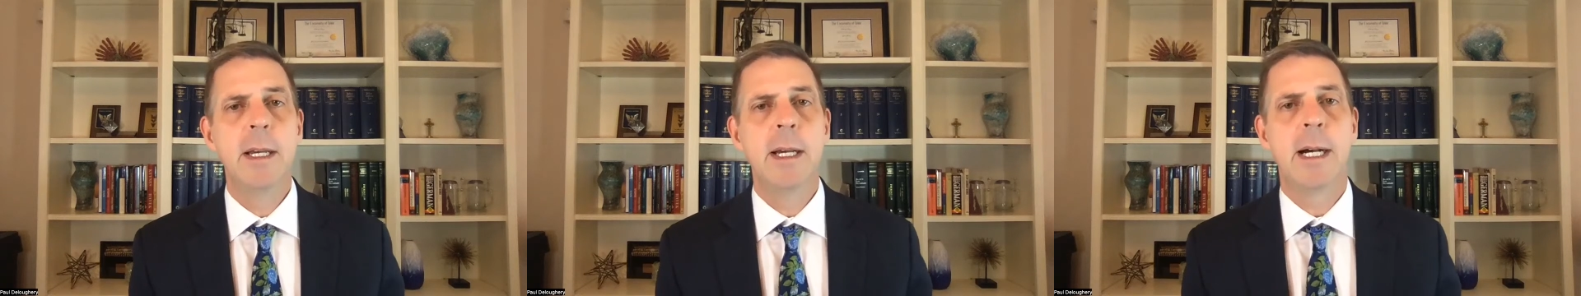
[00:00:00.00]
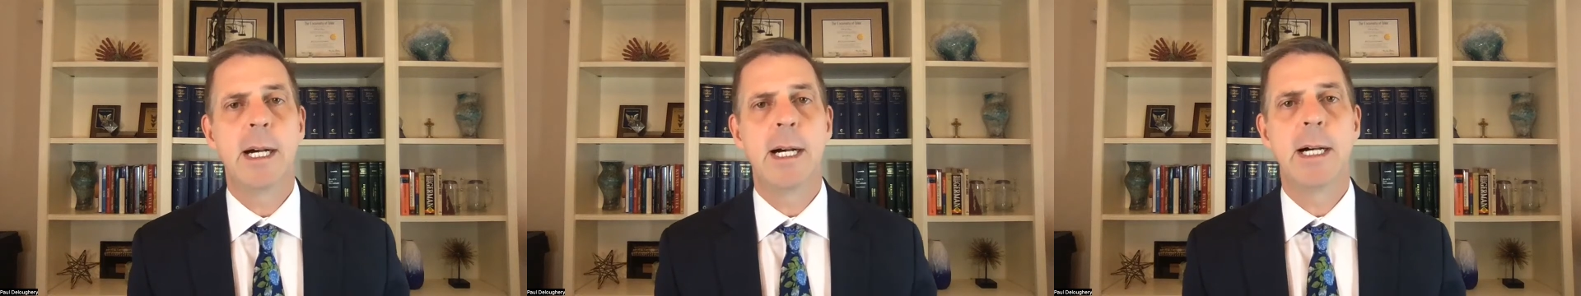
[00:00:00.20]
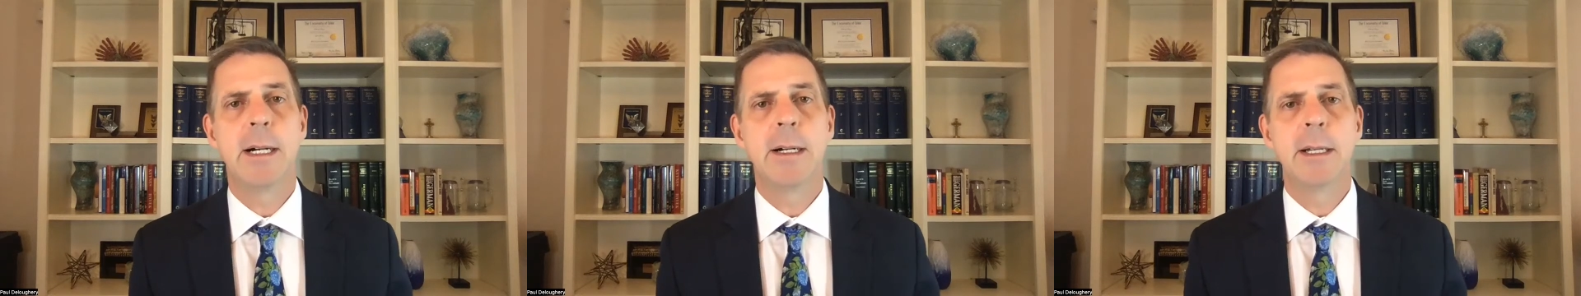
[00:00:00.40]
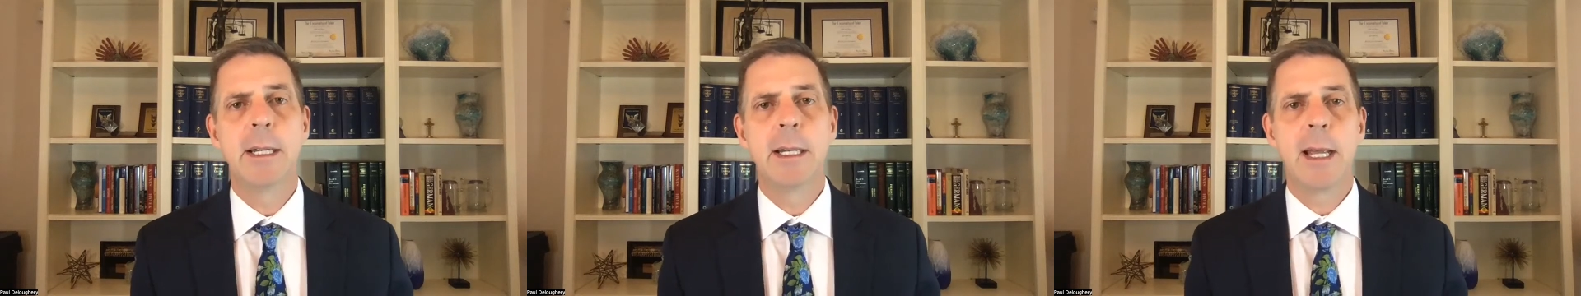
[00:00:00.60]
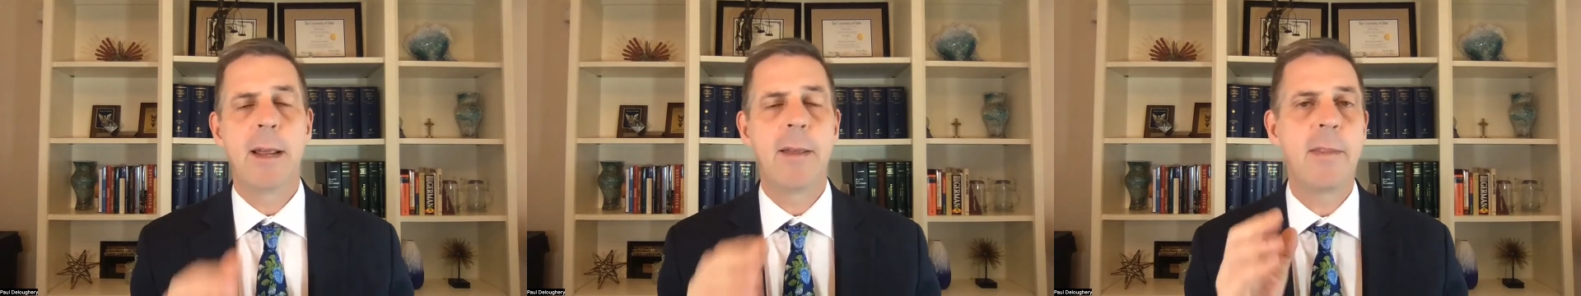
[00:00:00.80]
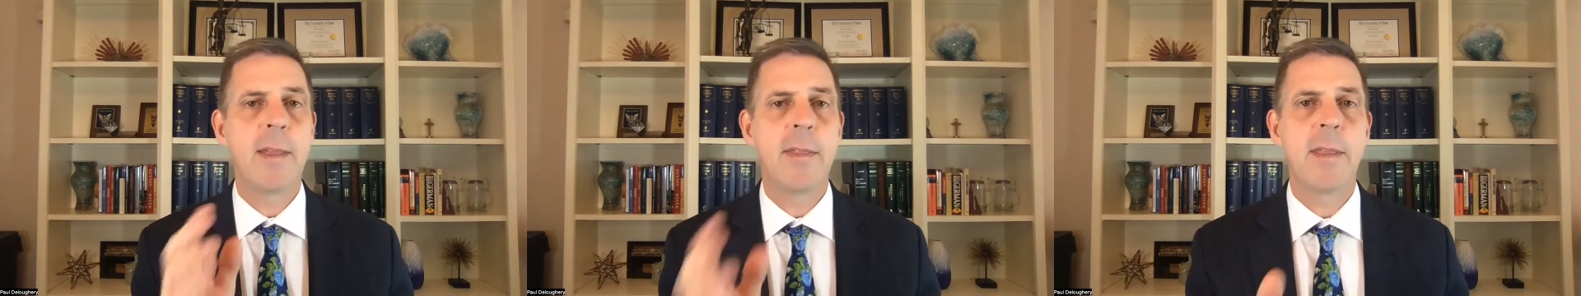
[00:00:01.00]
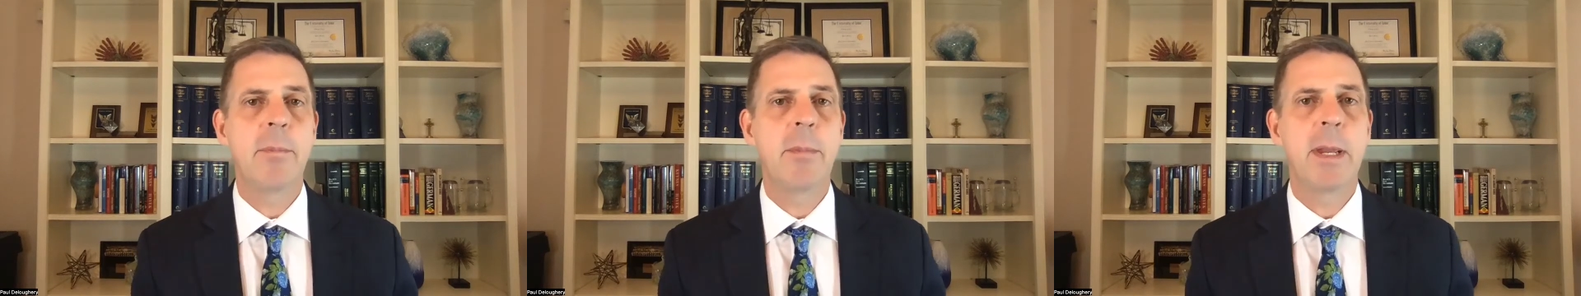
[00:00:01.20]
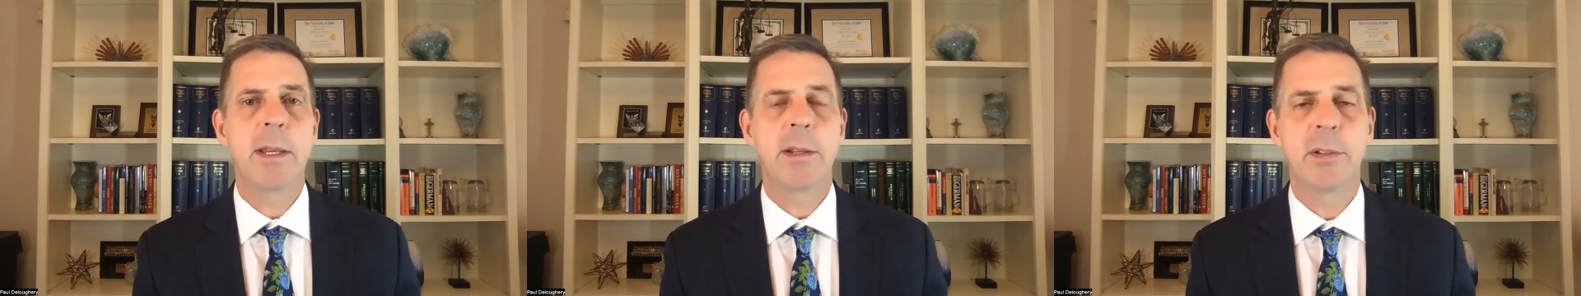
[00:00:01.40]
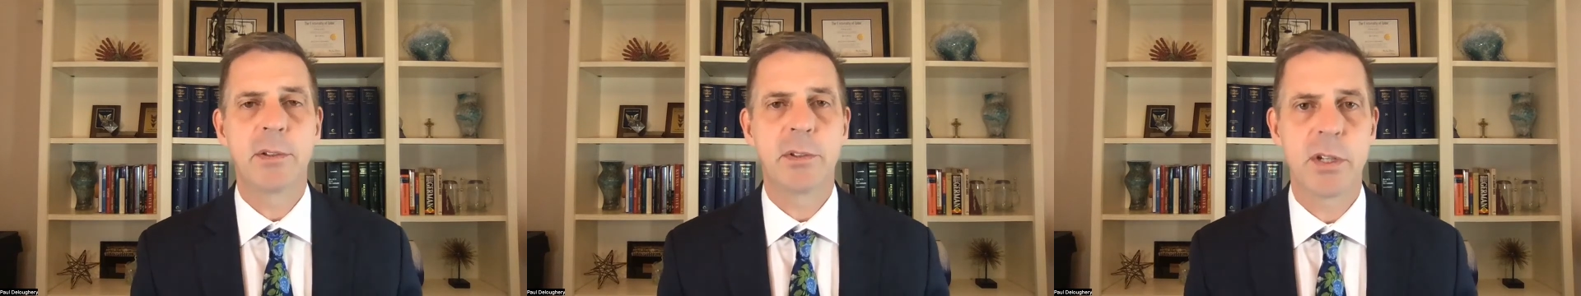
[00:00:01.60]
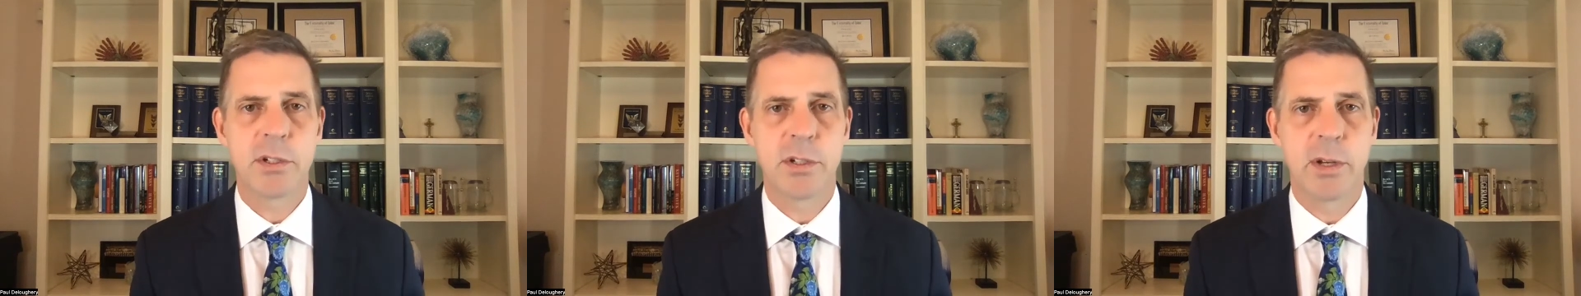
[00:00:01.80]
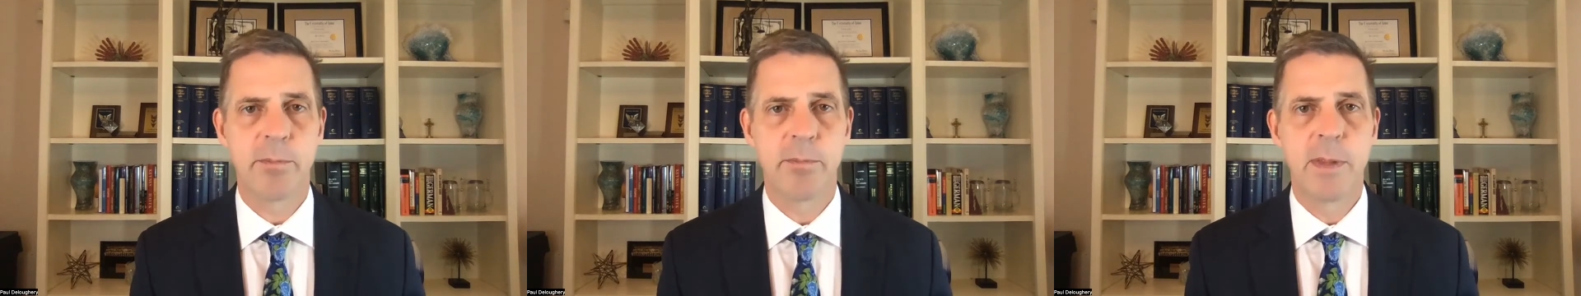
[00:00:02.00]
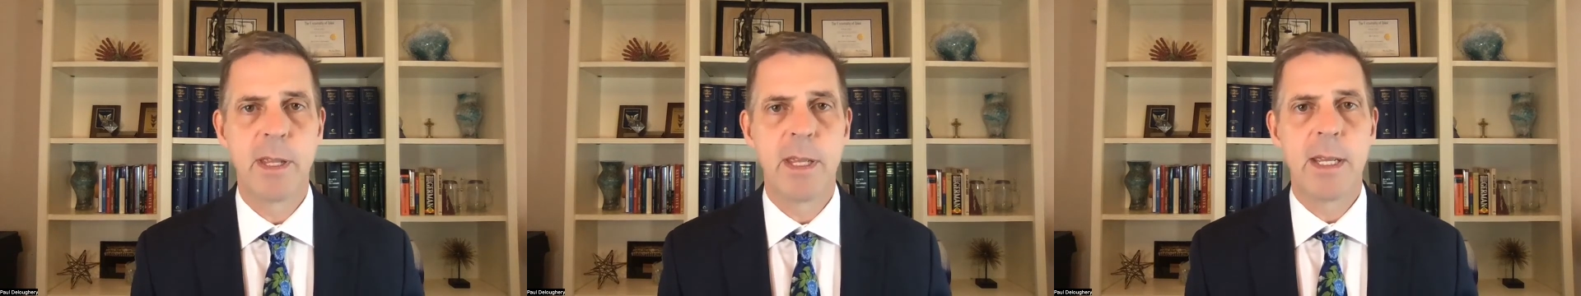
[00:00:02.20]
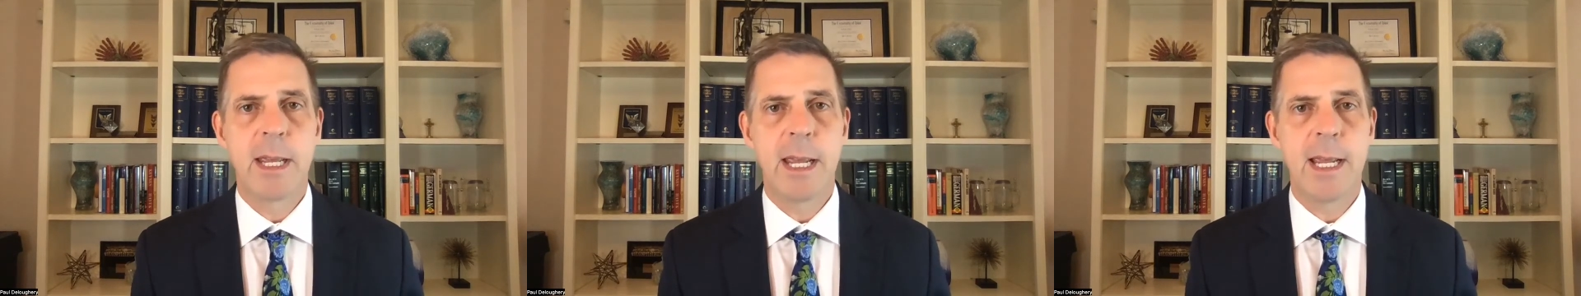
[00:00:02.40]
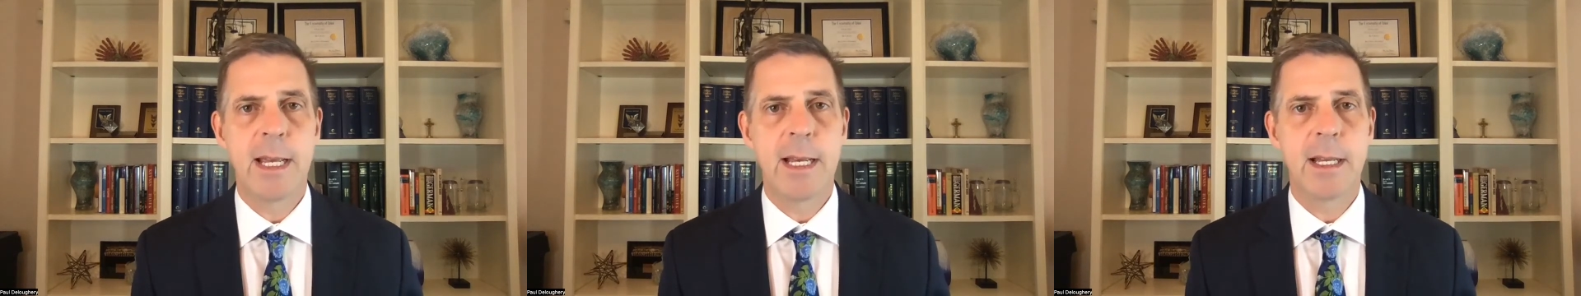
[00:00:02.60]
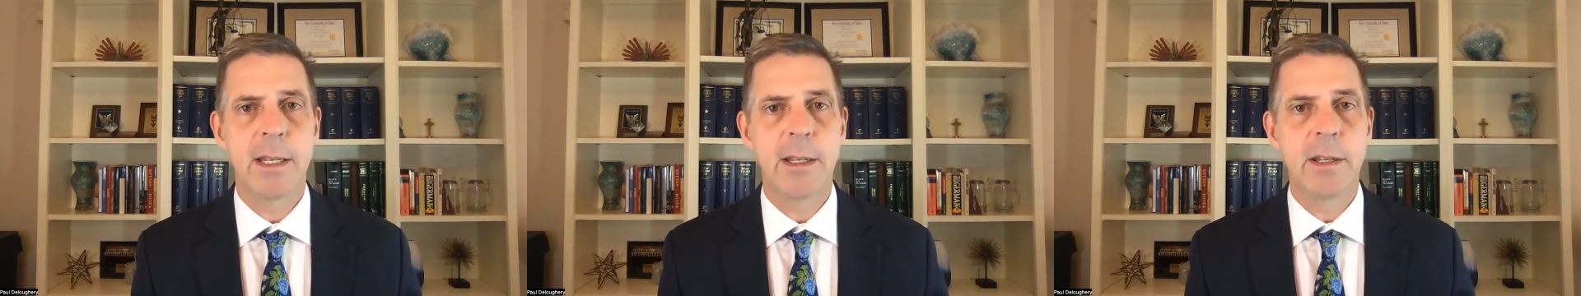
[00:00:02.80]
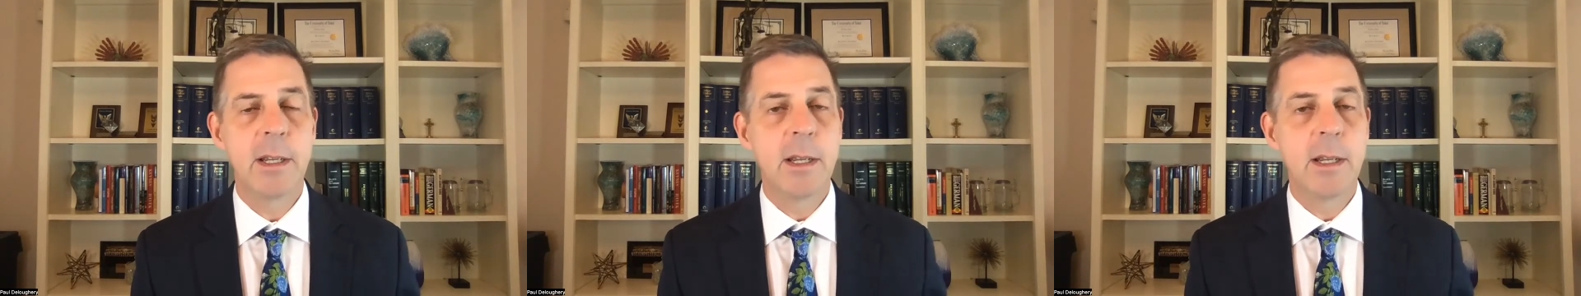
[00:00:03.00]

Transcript: and then they make a decision. And